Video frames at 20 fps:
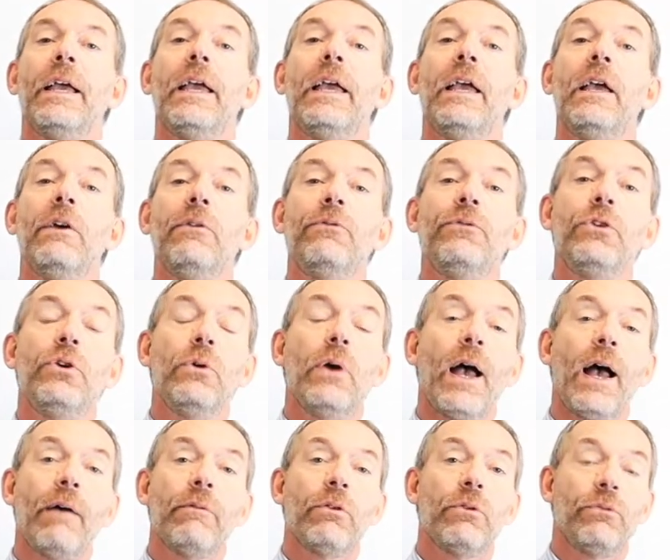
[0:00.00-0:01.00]
If you
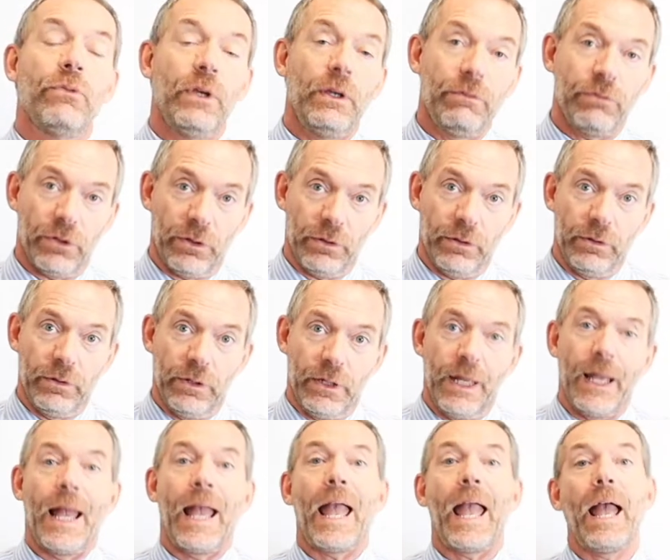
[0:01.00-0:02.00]
have a fever
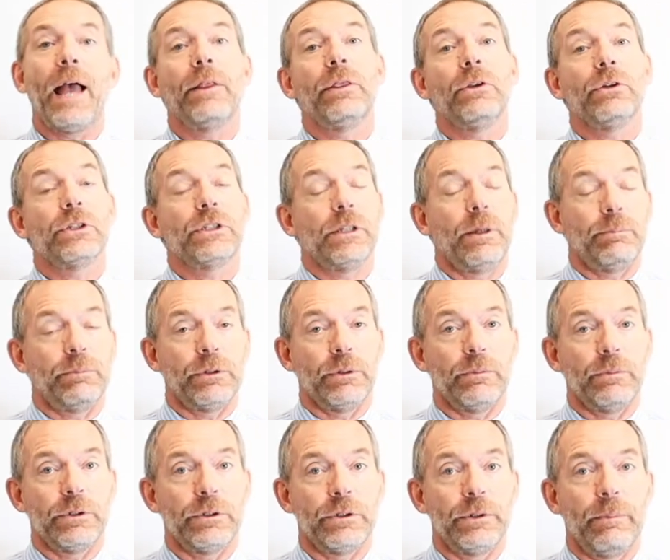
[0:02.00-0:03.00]
and the
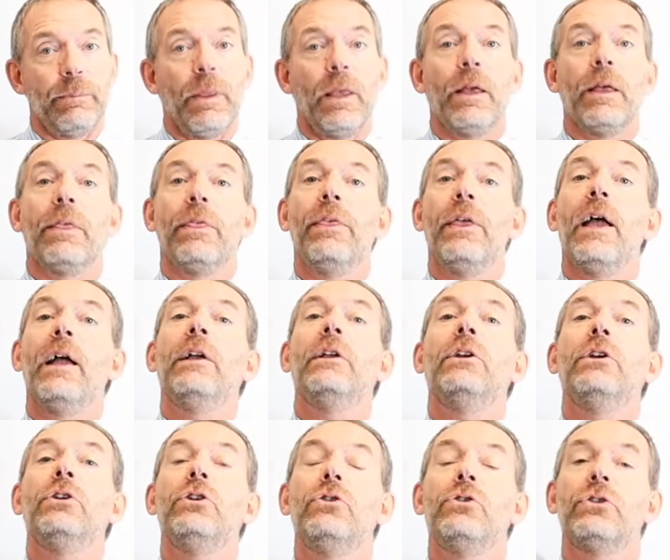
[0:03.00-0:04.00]
symptoms, then
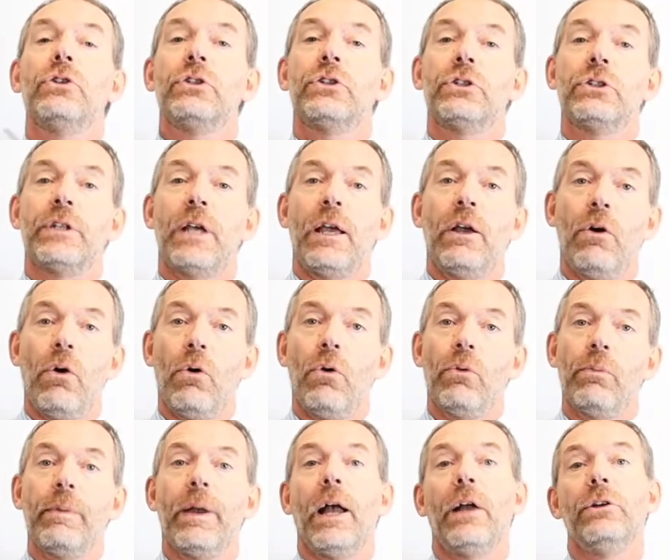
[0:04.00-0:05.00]
you should stay
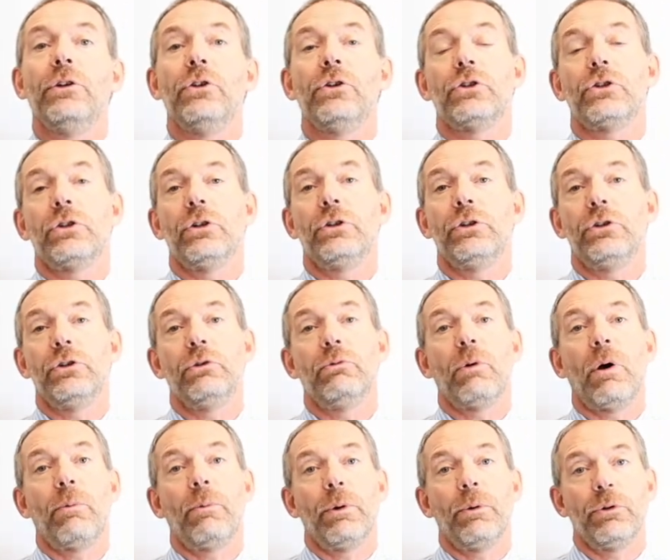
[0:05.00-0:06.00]
home and you should do
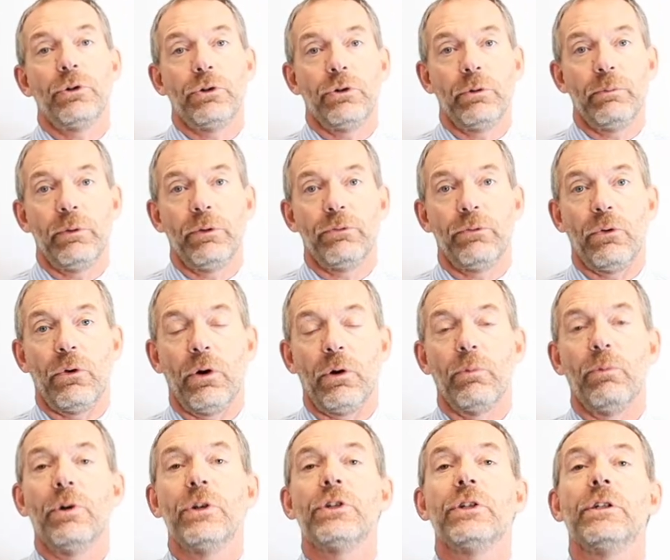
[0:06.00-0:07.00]
what we were doing before,
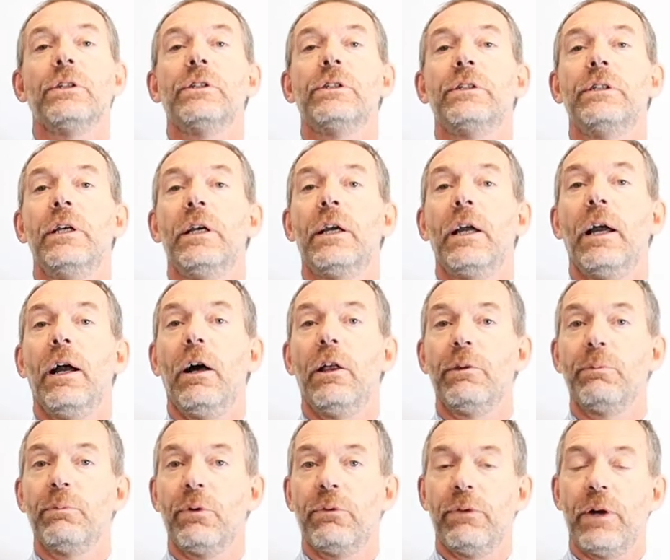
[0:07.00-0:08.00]
which is seek a
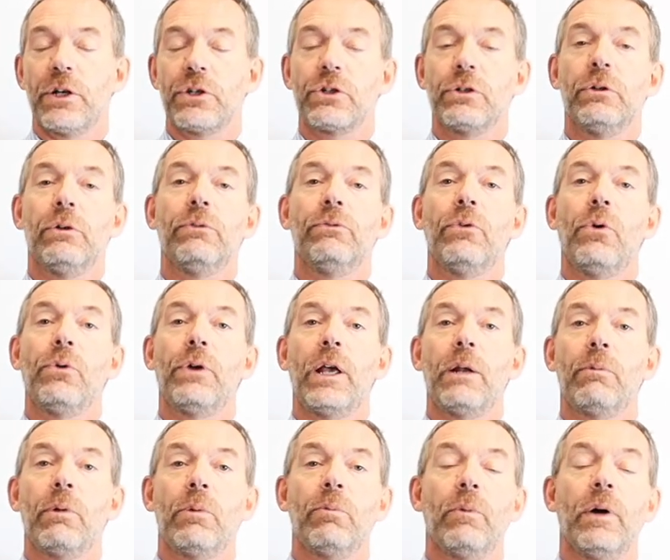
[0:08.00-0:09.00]
health professional, phone
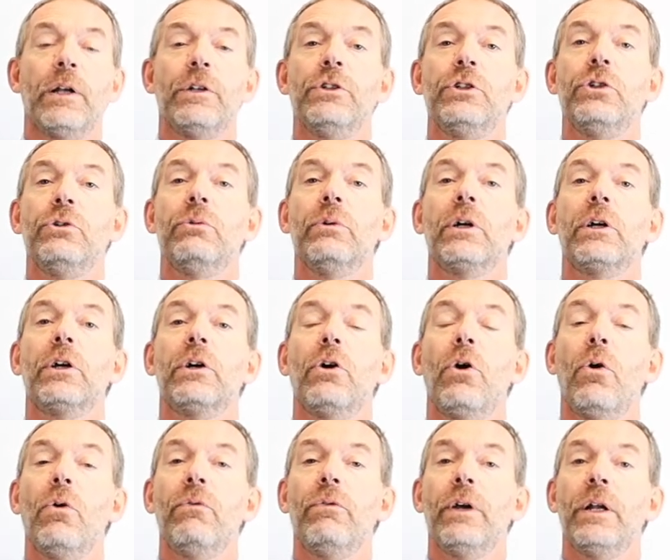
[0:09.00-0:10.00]
811, do a
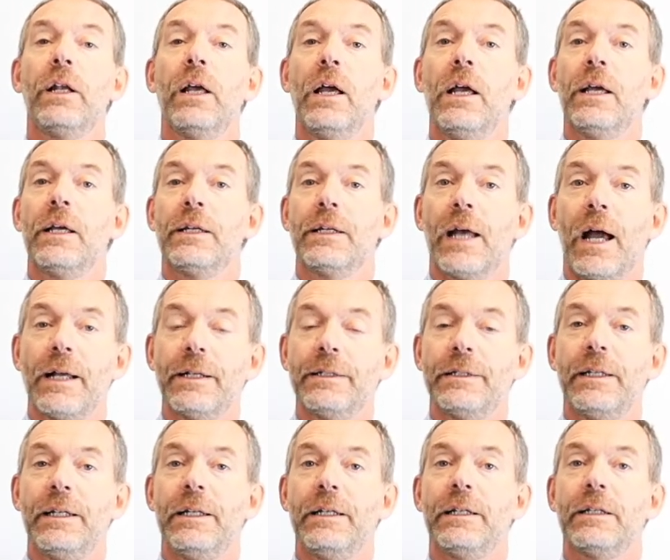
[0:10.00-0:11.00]

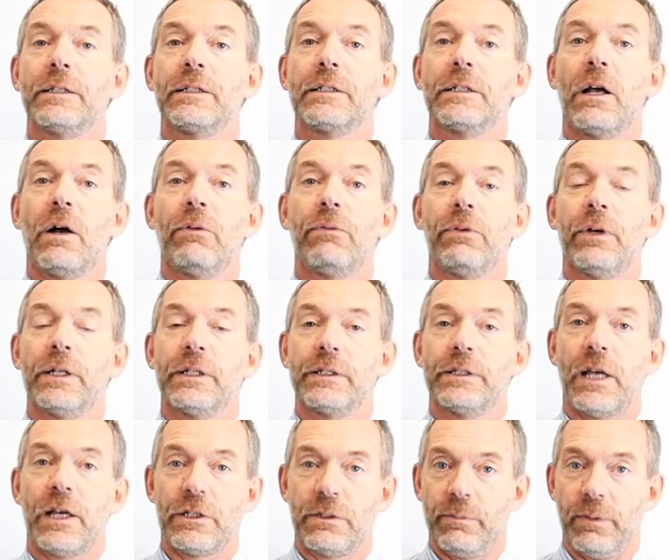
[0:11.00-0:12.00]
COVID-19
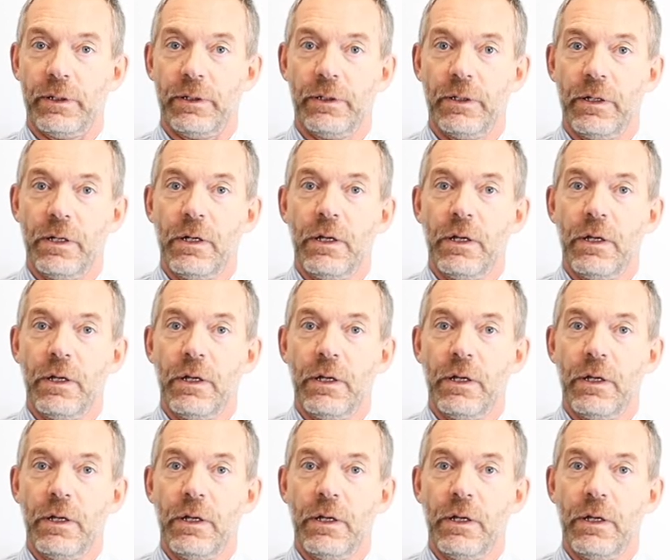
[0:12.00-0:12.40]
self-assessment.